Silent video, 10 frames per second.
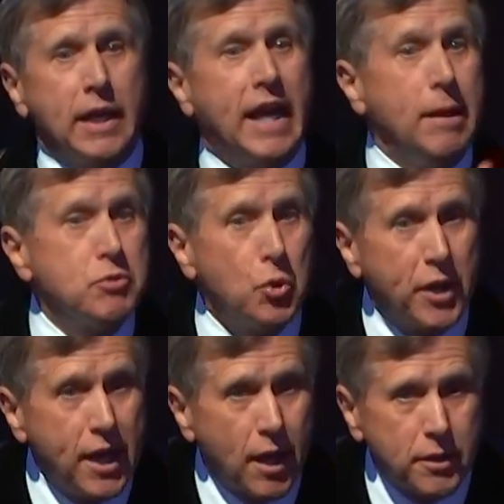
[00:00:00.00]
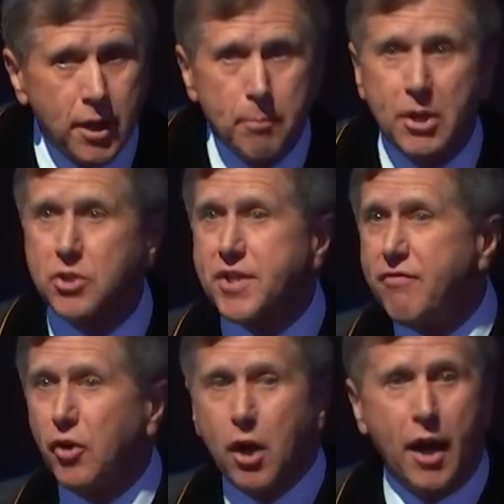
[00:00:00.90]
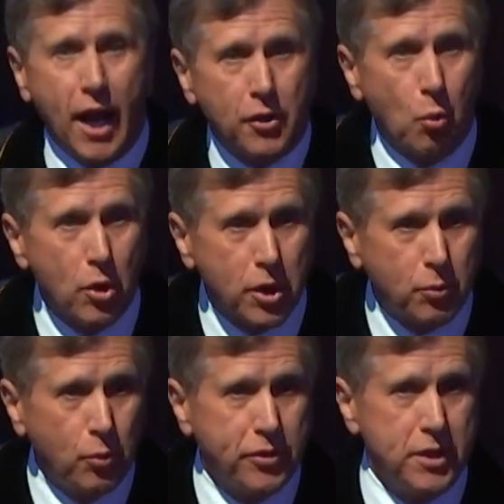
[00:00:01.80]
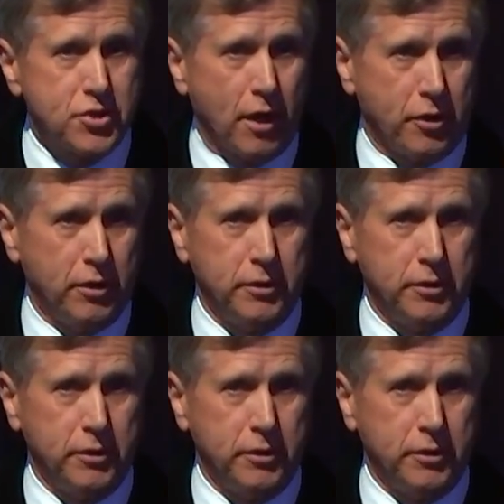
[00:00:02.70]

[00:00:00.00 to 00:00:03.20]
came to an end because they forgot how to work with each other.